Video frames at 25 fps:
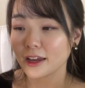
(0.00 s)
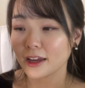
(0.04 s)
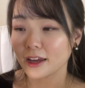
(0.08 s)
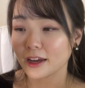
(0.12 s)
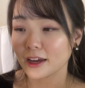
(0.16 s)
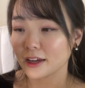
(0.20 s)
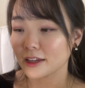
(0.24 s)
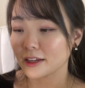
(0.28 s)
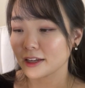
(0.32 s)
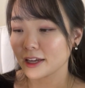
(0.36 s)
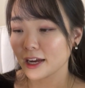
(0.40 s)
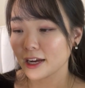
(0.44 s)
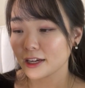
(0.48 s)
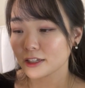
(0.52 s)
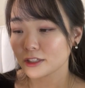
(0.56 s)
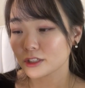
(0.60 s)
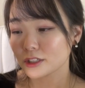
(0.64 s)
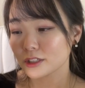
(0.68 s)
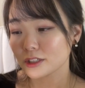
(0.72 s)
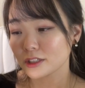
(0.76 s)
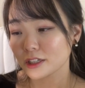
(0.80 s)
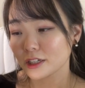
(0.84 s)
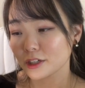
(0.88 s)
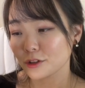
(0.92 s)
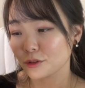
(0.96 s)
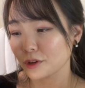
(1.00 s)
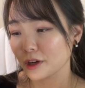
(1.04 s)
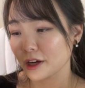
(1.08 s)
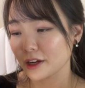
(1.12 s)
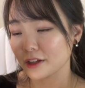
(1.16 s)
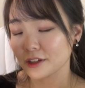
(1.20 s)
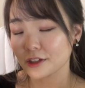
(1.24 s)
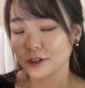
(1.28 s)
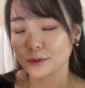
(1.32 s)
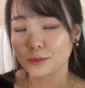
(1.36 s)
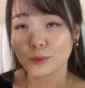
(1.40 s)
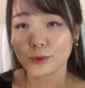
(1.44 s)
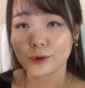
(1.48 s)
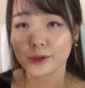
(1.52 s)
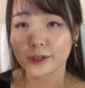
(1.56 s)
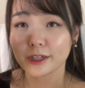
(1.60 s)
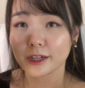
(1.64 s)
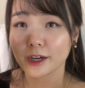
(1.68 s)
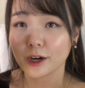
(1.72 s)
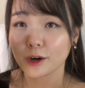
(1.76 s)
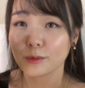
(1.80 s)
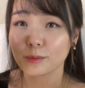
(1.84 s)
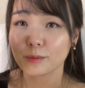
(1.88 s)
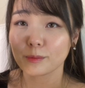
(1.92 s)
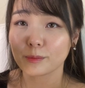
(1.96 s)
And actually it ended up working
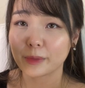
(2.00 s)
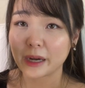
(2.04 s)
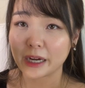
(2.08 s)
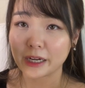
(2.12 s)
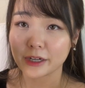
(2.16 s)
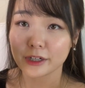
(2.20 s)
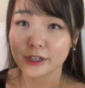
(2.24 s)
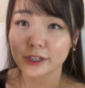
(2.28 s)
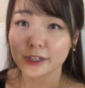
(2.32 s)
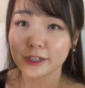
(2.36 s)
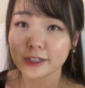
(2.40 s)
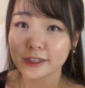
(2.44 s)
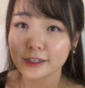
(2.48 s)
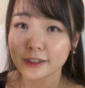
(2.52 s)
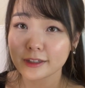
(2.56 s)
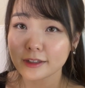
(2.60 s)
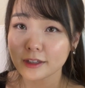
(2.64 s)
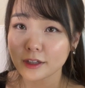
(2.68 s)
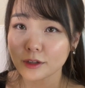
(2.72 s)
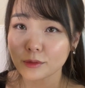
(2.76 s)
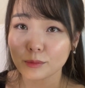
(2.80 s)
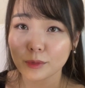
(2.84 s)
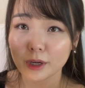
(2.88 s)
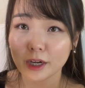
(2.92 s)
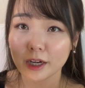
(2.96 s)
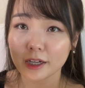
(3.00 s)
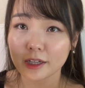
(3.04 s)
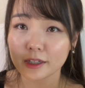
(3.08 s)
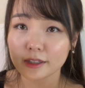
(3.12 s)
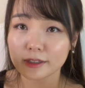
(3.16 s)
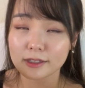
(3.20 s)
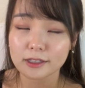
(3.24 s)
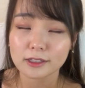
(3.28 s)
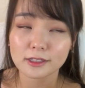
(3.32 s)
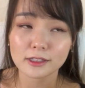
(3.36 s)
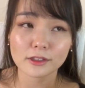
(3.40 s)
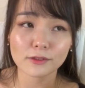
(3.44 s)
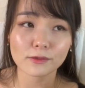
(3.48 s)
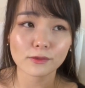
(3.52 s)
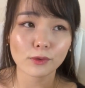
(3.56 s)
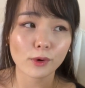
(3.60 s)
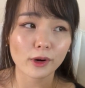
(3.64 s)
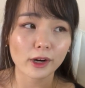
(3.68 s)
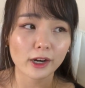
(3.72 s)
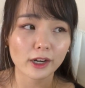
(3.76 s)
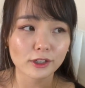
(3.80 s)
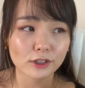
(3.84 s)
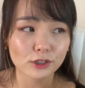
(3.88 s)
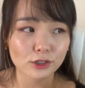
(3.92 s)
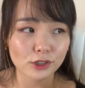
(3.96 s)
out better than my
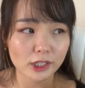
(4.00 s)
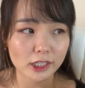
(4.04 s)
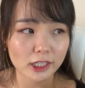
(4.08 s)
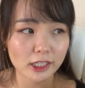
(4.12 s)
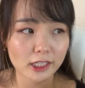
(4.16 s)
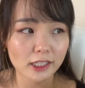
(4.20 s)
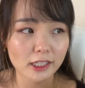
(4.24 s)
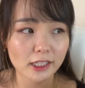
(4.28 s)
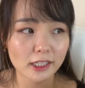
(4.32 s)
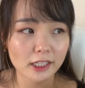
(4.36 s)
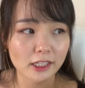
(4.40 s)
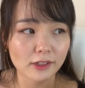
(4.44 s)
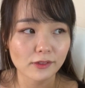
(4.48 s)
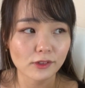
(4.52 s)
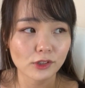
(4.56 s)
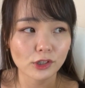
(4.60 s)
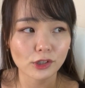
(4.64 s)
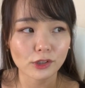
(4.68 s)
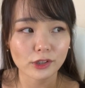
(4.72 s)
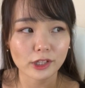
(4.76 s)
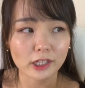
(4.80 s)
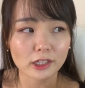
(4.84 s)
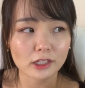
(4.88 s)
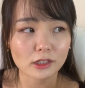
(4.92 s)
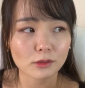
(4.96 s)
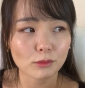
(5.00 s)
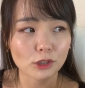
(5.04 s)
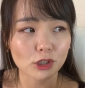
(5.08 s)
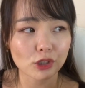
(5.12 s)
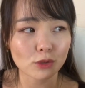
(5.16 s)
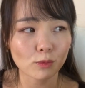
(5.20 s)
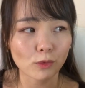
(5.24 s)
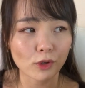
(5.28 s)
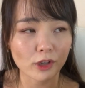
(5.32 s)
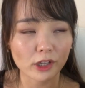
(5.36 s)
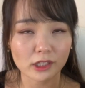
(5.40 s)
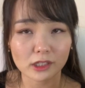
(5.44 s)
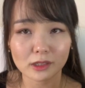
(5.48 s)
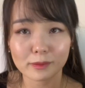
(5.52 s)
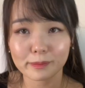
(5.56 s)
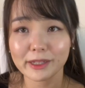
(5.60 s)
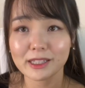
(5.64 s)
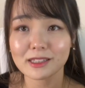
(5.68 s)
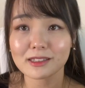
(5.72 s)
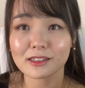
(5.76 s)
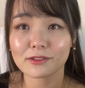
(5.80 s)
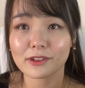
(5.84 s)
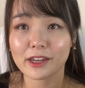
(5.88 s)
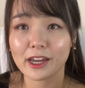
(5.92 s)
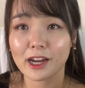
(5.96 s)
6400, even though that's a much more
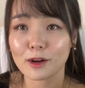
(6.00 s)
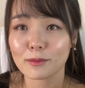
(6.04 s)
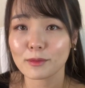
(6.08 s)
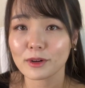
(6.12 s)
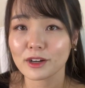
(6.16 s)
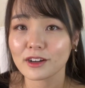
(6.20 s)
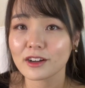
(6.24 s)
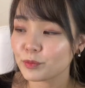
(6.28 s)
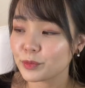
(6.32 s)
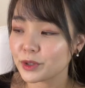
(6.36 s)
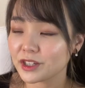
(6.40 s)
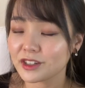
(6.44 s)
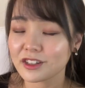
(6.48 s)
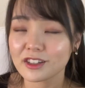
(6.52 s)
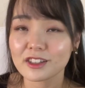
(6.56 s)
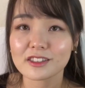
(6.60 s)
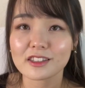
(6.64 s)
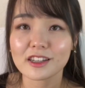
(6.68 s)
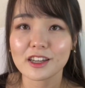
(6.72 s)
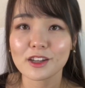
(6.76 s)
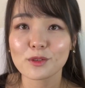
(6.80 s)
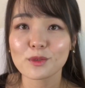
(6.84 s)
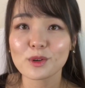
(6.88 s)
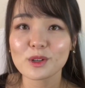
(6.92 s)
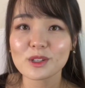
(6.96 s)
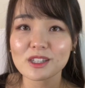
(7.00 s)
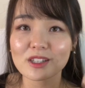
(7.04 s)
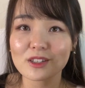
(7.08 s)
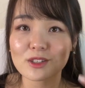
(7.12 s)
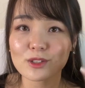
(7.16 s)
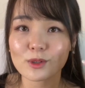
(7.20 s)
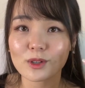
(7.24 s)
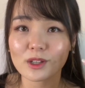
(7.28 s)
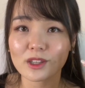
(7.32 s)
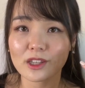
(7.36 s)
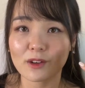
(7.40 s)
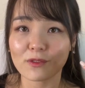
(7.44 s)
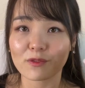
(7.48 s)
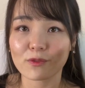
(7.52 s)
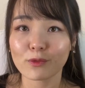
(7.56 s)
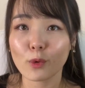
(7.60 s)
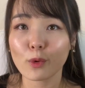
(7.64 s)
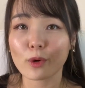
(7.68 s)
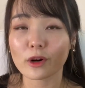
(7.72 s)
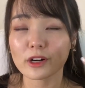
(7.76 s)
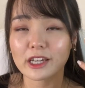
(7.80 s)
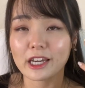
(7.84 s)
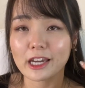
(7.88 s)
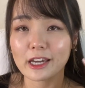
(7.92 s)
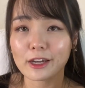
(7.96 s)
expensive camera, because it wasn't doing that
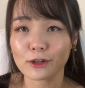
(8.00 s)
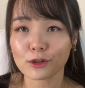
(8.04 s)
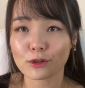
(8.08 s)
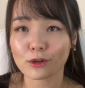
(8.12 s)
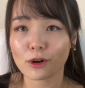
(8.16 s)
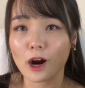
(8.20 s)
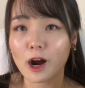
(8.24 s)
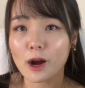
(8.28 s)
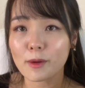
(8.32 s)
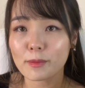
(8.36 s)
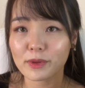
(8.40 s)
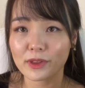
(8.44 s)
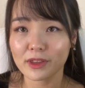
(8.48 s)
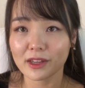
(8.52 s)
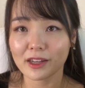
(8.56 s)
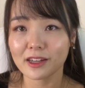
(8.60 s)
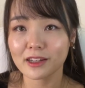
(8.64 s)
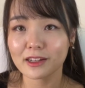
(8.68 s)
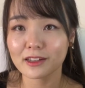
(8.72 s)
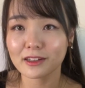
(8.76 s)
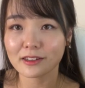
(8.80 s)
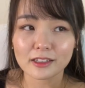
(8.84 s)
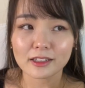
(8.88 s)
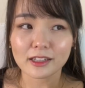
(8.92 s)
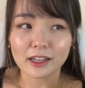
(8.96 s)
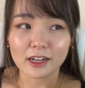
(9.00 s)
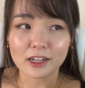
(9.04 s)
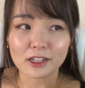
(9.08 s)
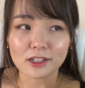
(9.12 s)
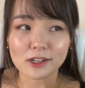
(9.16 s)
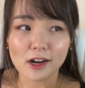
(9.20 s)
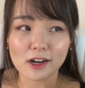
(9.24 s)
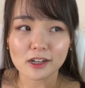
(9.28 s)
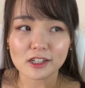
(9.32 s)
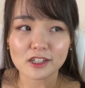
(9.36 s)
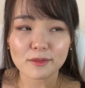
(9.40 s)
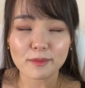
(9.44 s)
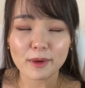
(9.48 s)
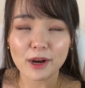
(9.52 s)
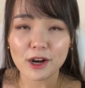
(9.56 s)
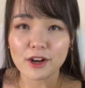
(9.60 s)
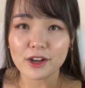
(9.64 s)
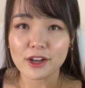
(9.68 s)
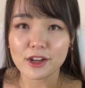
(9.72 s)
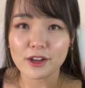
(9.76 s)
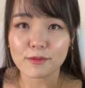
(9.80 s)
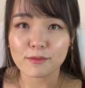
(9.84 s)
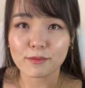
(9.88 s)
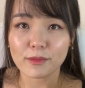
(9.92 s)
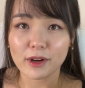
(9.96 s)
4K crop thing that I talked about
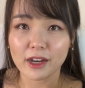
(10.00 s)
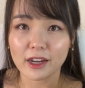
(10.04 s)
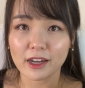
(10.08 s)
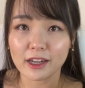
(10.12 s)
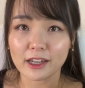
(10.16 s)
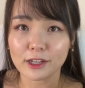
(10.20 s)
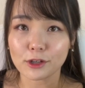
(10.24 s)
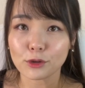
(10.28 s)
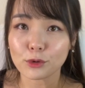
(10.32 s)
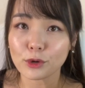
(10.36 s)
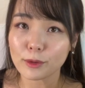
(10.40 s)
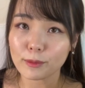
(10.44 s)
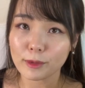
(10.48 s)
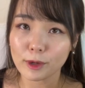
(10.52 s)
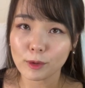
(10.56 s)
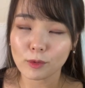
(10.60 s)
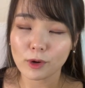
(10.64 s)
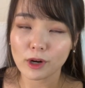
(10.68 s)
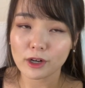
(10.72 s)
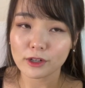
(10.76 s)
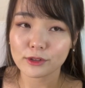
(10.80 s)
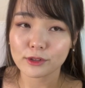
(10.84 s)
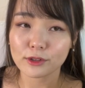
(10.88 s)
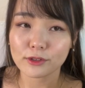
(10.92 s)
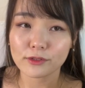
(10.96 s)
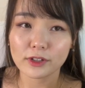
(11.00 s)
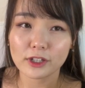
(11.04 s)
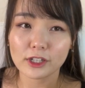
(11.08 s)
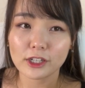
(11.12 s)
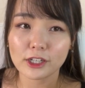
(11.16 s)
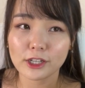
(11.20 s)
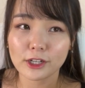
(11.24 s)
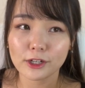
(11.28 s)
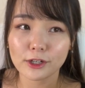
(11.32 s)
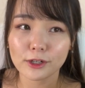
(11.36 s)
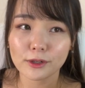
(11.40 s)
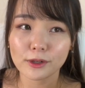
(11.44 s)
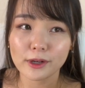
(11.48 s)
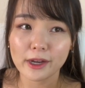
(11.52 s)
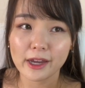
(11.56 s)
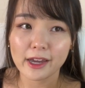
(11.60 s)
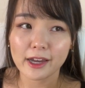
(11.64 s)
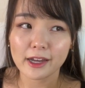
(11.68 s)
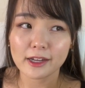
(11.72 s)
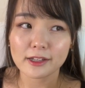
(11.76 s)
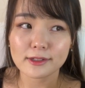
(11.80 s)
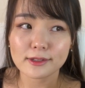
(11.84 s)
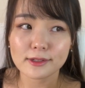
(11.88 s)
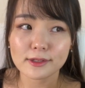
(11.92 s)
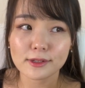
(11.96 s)
in my equipment walkthrough video.
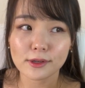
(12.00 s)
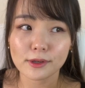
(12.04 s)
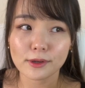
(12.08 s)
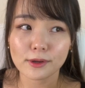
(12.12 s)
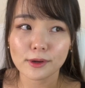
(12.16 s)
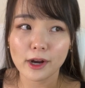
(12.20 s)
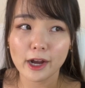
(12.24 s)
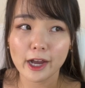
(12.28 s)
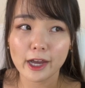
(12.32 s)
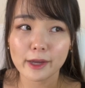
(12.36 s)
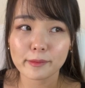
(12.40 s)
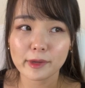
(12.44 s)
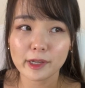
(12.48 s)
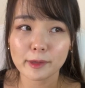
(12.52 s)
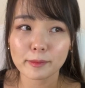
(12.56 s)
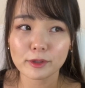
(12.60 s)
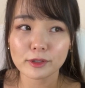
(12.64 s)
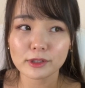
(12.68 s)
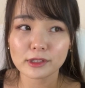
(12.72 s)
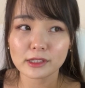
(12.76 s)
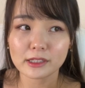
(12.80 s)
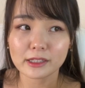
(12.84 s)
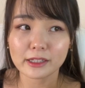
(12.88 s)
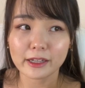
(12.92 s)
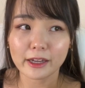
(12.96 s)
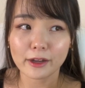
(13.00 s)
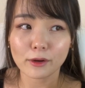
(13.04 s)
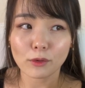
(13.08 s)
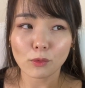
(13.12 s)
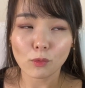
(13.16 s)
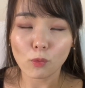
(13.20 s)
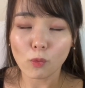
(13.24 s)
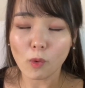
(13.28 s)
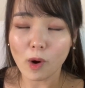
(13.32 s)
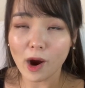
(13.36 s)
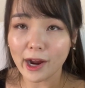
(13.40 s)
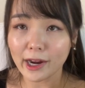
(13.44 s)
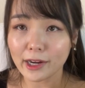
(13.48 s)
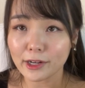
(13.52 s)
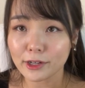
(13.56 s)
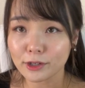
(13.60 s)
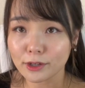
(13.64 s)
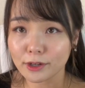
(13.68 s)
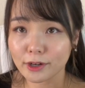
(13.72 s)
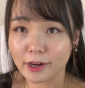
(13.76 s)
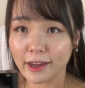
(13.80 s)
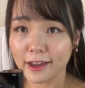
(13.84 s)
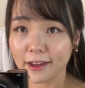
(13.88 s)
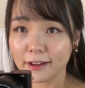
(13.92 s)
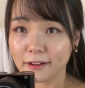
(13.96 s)
And so I'm able to get
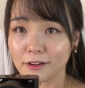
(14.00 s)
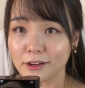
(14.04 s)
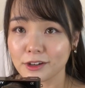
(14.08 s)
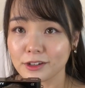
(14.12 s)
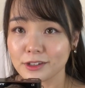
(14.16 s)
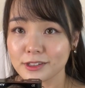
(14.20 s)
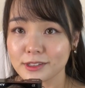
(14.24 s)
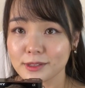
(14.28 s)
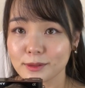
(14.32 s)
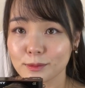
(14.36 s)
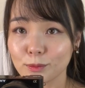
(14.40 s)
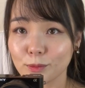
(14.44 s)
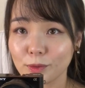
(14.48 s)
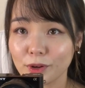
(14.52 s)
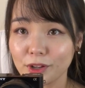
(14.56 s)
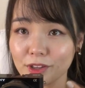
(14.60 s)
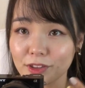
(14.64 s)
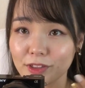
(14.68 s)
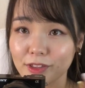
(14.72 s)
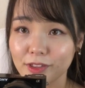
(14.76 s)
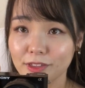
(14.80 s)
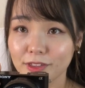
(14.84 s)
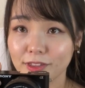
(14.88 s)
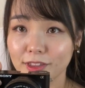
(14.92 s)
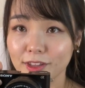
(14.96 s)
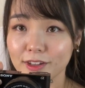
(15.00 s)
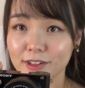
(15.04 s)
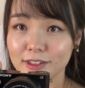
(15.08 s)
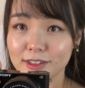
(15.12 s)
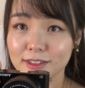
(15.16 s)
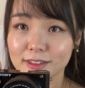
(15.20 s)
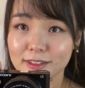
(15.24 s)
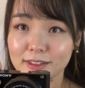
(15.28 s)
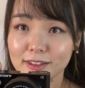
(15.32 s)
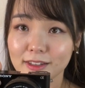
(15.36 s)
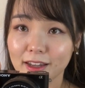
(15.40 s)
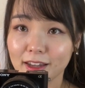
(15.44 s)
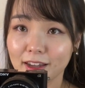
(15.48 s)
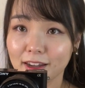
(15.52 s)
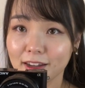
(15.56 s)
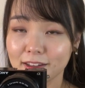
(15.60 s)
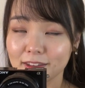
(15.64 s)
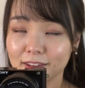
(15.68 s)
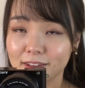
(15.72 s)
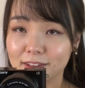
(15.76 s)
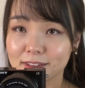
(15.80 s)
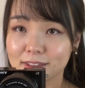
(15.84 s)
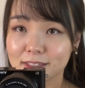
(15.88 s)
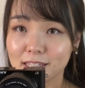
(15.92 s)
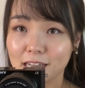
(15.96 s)
wider angles with this and
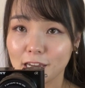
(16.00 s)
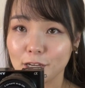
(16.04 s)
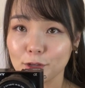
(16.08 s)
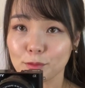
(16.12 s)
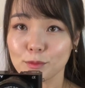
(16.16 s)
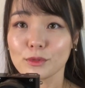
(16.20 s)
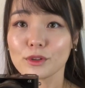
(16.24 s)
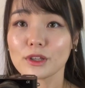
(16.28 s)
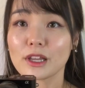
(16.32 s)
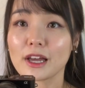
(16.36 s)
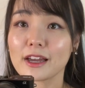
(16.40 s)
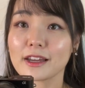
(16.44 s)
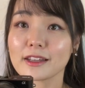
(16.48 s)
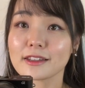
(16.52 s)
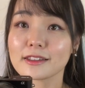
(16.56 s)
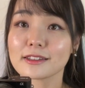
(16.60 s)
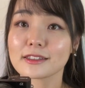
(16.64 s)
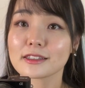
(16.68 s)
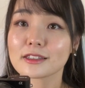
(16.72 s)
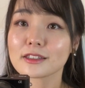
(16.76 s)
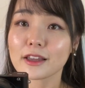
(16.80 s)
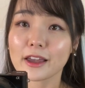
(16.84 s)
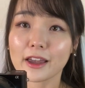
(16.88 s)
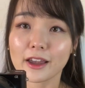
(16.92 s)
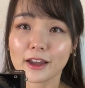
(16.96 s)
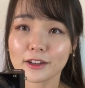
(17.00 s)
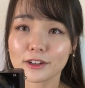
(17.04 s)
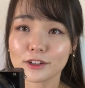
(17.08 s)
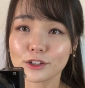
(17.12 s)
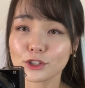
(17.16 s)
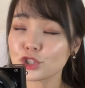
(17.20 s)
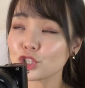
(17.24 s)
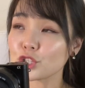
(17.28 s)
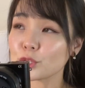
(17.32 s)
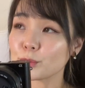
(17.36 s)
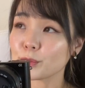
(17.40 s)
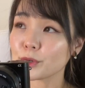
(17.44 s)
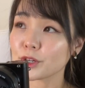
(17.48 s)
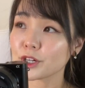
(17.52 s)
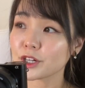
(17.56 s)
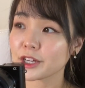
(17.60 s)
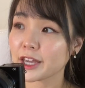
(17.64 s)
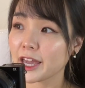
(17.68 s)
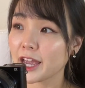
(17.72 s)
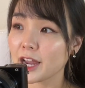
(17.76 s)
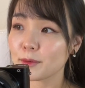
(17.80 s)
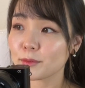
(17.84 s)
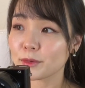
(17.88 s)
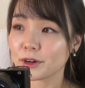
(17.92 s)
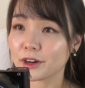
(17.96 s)
the same lens and a cheaper
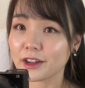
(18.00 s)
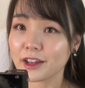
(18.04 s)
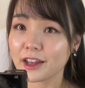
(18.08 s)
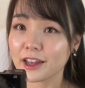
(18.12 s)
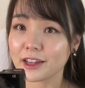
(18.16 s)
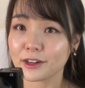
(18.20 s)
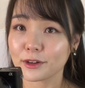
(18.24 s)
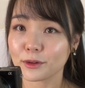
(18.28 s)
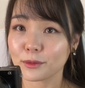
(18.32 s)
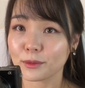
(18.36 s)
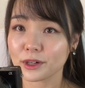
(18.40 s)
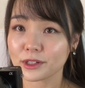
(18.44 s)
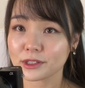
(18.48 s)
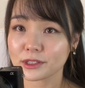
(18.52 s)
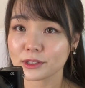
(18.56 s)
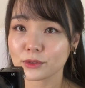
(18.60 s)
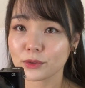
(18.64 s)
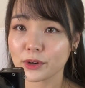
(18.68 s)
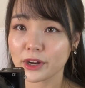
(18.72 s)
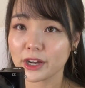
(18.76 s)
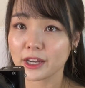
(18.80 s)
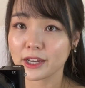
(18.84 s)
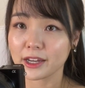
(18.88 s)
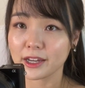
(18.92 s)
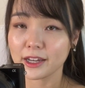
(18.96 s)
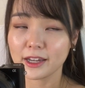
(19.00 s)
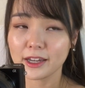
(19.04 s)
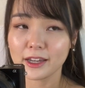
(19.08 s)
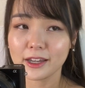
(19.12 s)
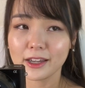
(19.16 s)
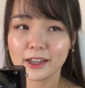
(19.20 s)
camera, and it works great.